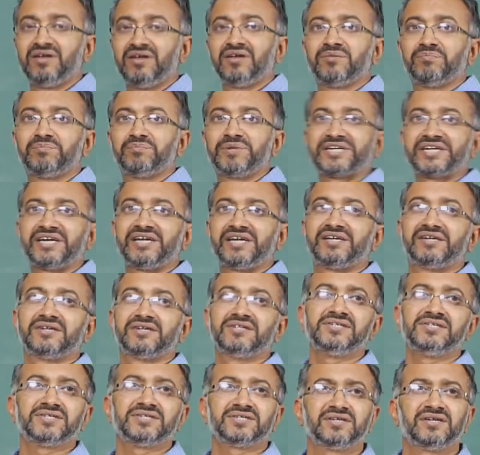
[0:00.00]

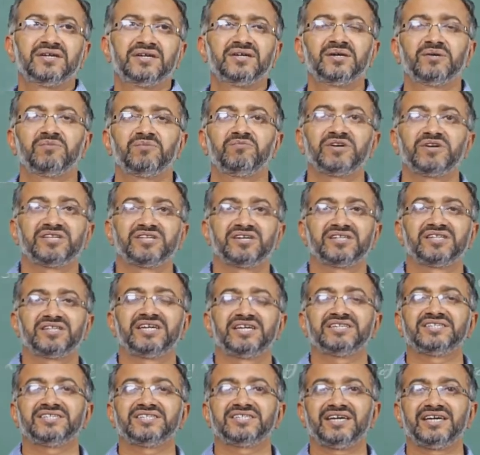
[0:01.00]
materials, whether
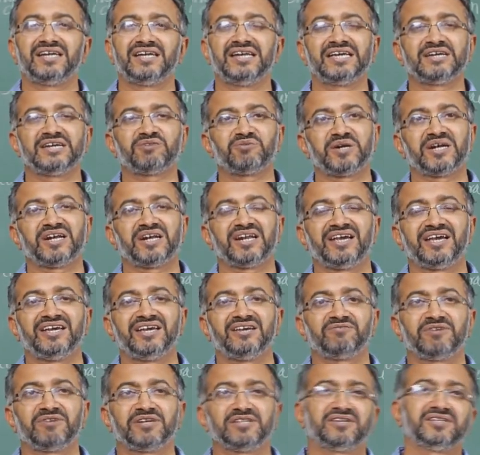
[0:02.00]
they stay liquid
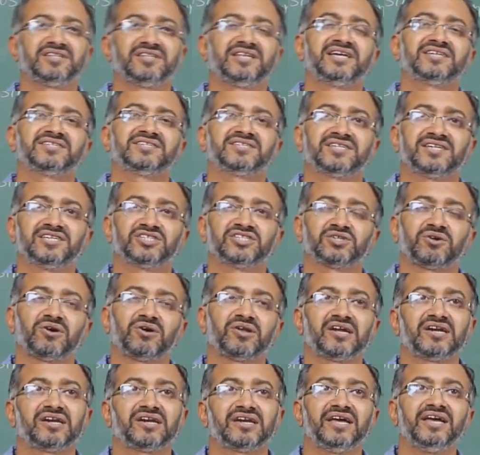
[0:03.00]
like, whether they stay
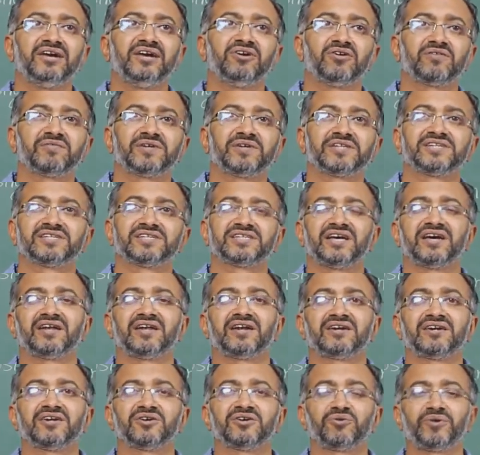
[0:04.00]
solid like, or whether they are
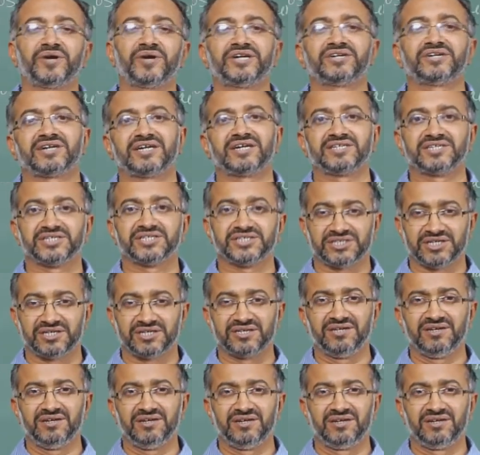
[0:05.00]
undergoing transition.